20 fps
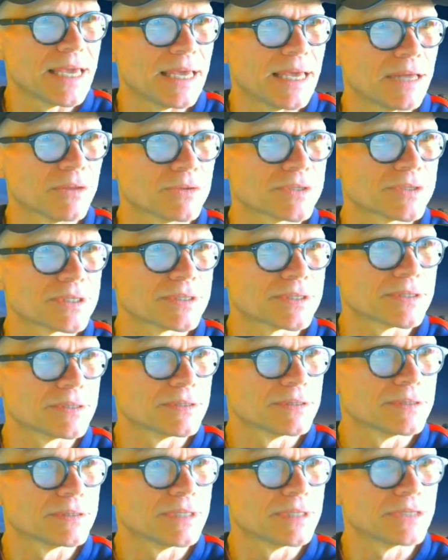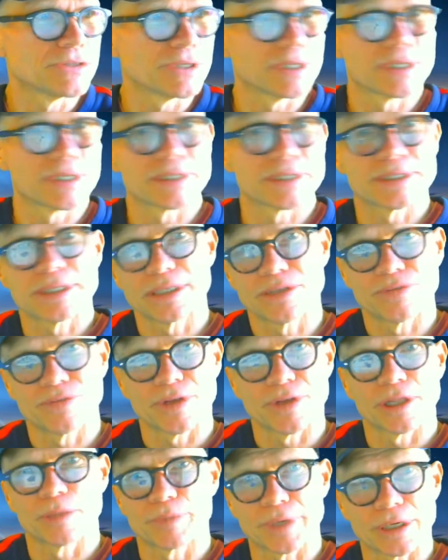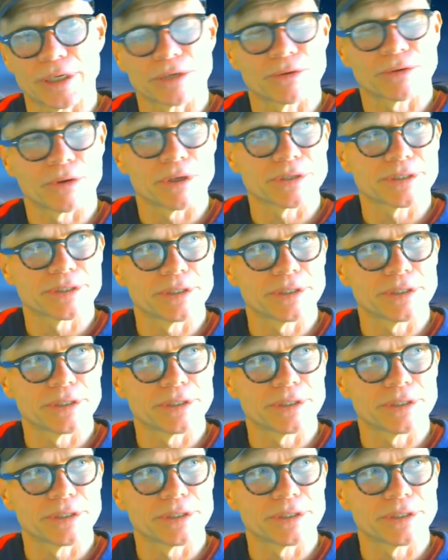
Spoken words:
else that you're going to see developing across